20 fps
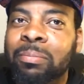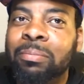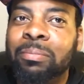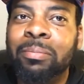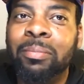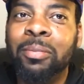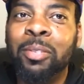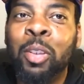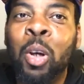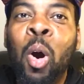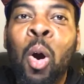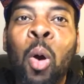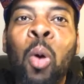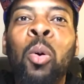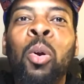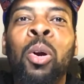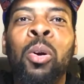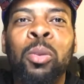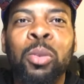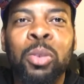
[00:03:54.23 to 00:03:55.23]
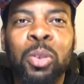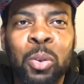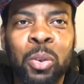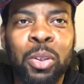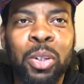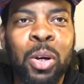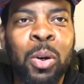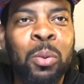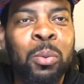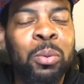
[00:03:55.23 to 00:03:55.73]
gonna hold on to
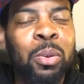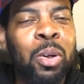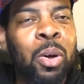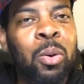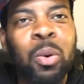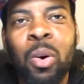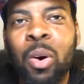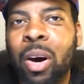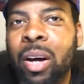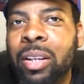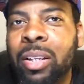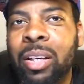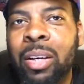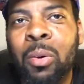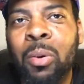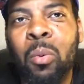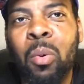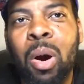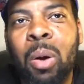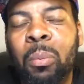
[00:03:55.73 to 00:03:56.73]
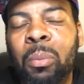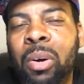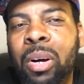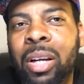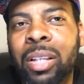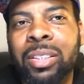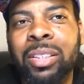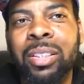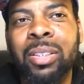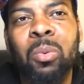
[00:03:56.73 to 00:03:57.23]
it. Don't go out there in Walmart.
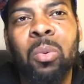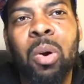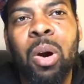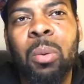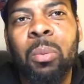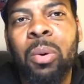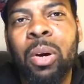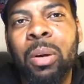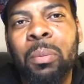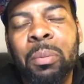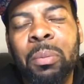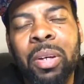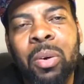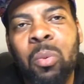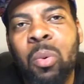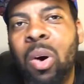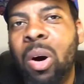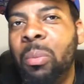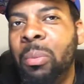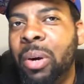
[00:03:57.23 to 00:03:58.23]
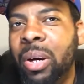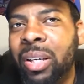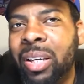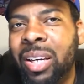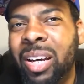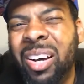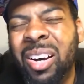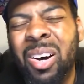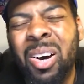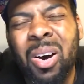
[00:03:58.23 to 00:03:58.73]
I see Walmart, man. Walmart
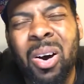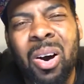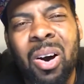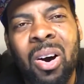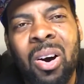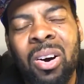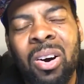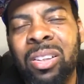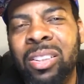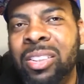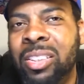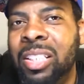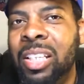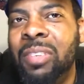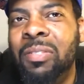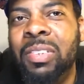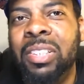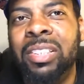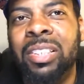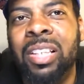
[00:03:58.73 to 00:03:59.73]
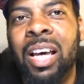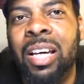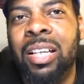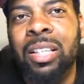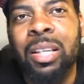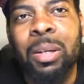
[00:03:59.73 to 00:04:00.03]
got all the TVs lined up